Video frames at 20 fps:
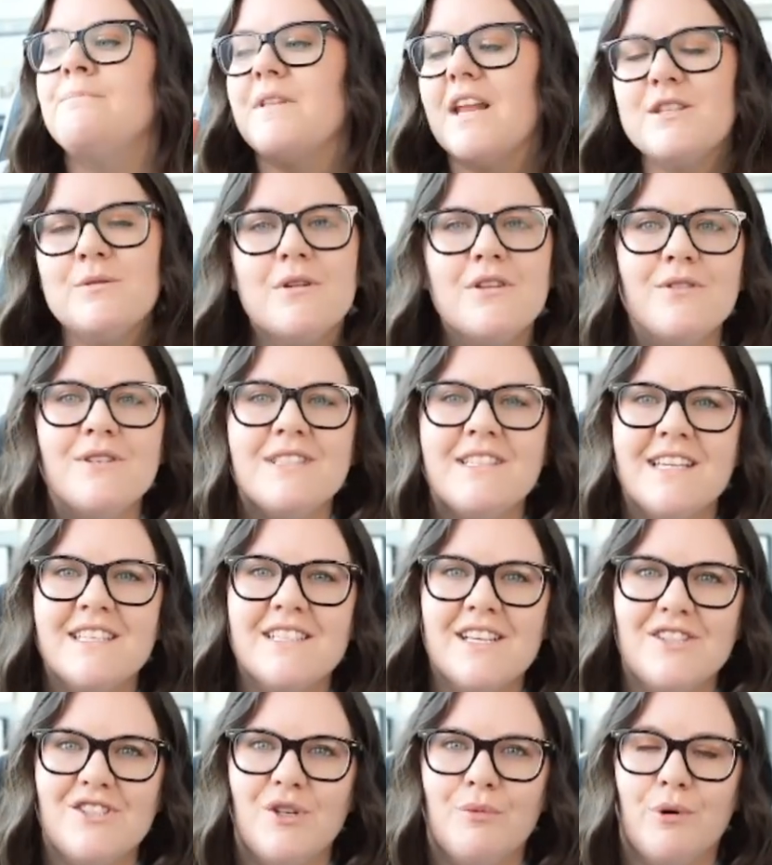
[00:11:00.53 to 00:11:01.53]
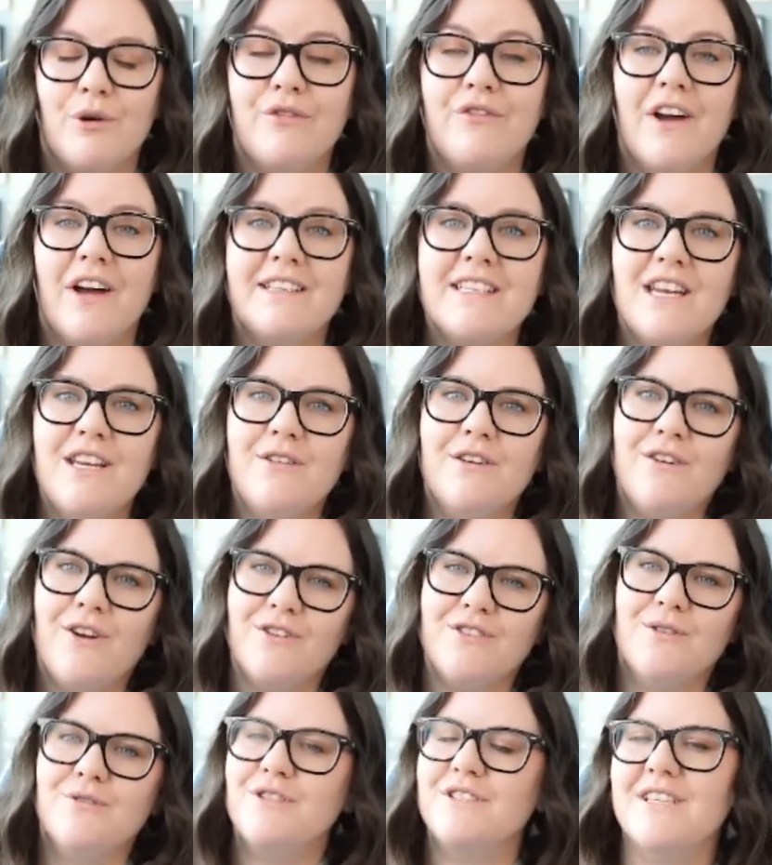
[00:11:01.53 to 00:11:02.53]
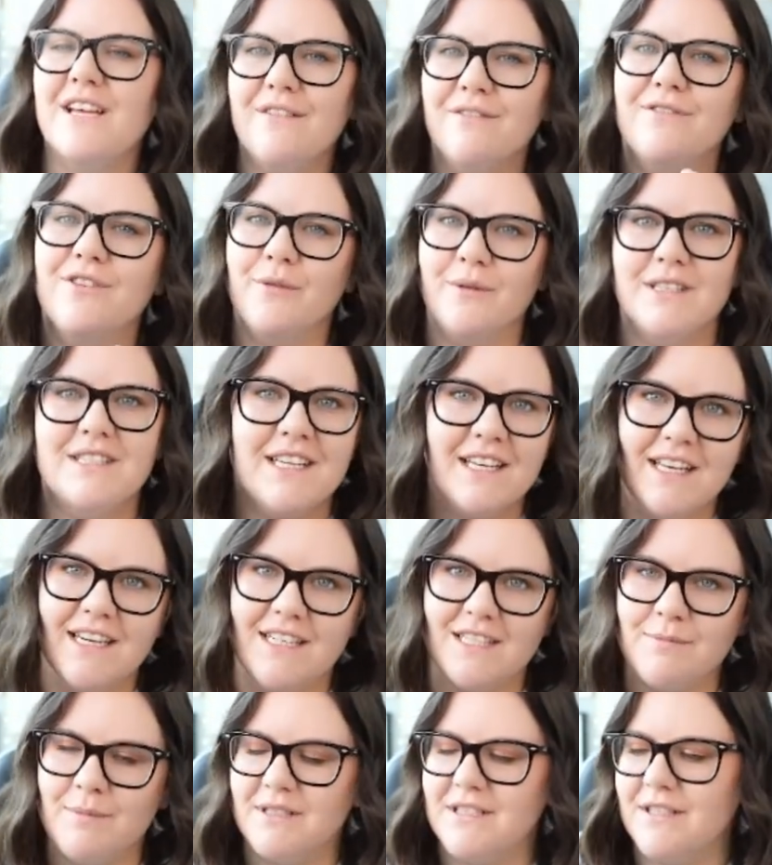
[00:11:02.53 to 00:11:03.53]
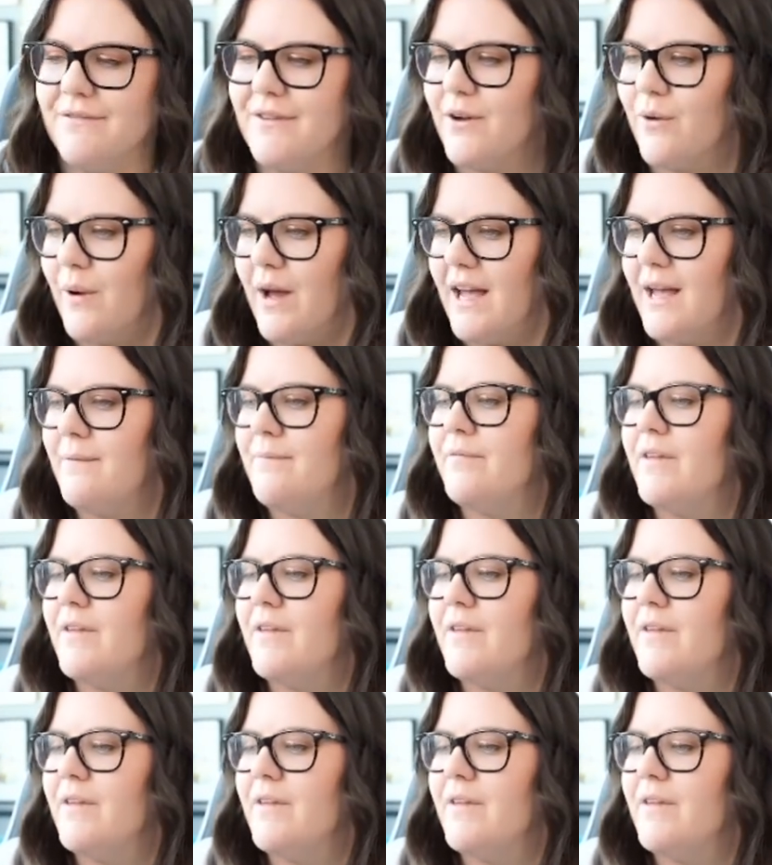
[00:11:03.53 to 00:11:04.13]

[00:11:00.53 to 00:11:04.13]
It's one of those things that's super fun, and you can also just influence it in a specific way.